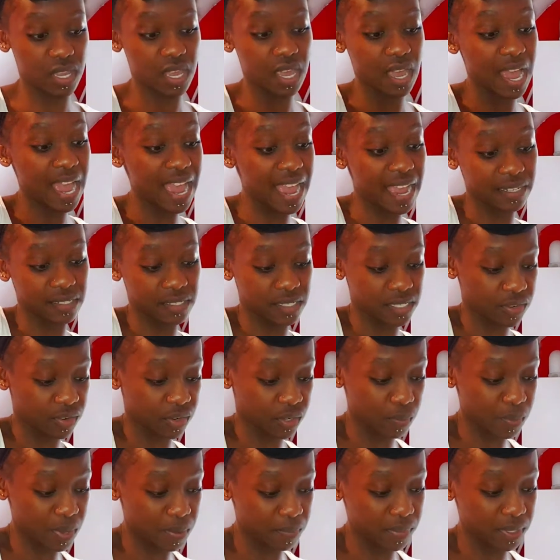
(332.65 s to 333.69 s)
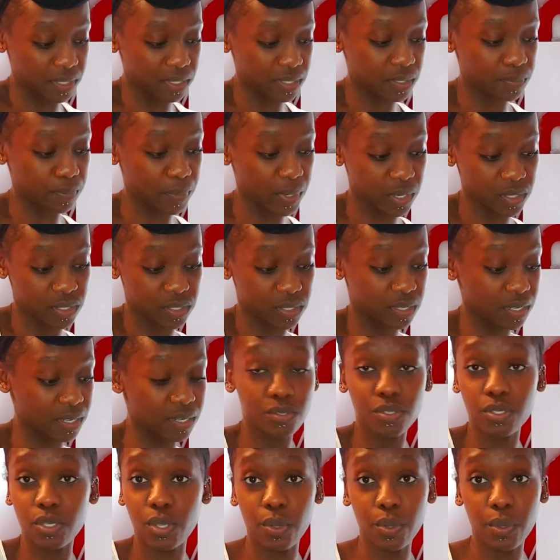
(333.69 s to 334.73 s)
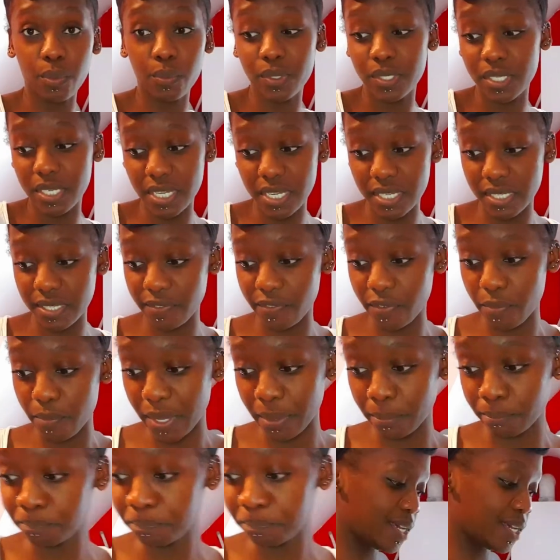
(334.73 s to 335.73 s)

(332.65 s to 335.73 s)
I had 0 commitments personally, so it was easy for me.